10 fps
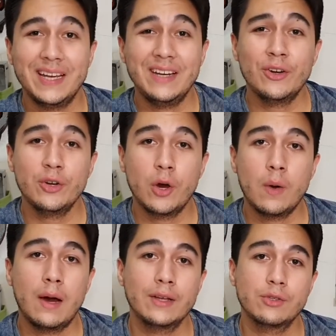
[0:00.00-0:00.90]
don't know
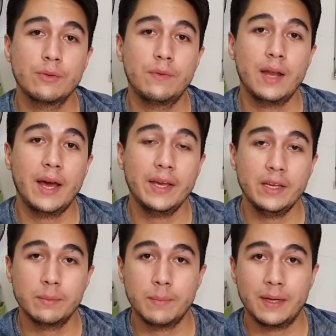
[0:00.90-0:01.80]
how to fly
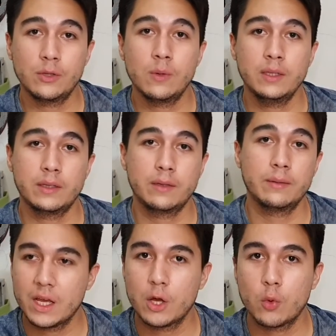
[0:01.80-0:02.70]
in bad weather.
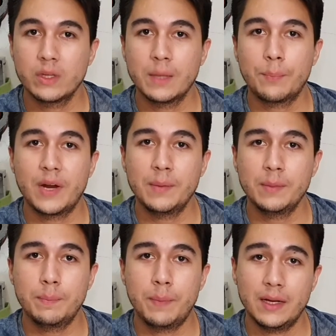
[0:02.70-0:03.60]
When a
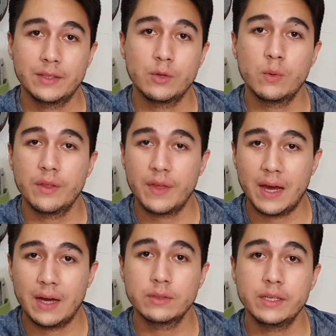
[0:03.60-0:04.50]
private pilot
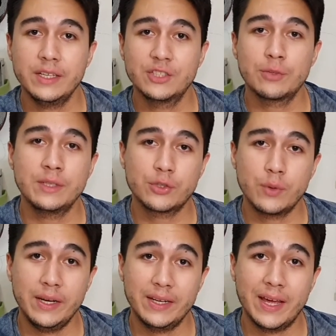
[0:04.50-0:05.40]
without instrument
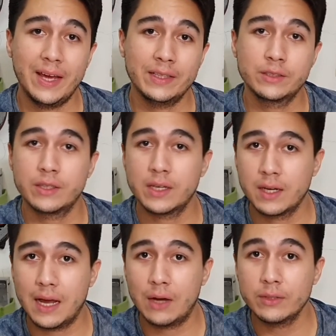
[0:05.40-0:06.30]
rating enter a
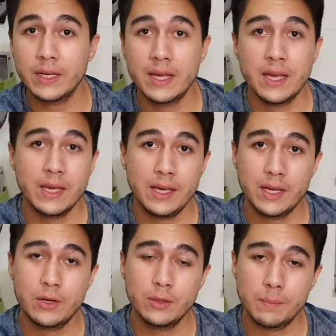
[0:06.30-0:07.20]
cloud, he
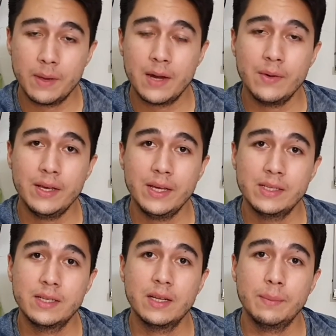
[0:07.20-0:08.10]
could very
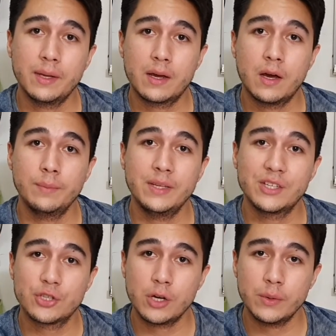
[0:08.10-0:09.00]
easily become
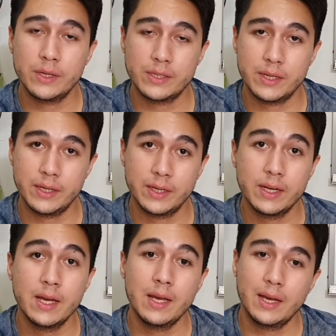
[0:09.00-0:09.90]

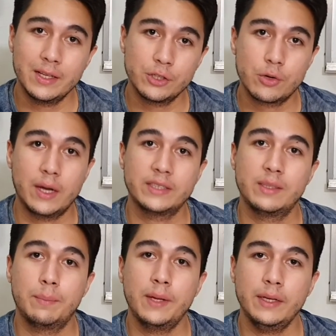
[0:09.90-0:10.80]
disorientated and crash
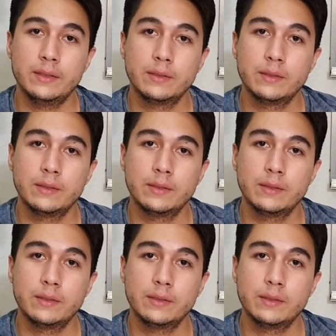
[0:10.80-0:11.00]
the plane.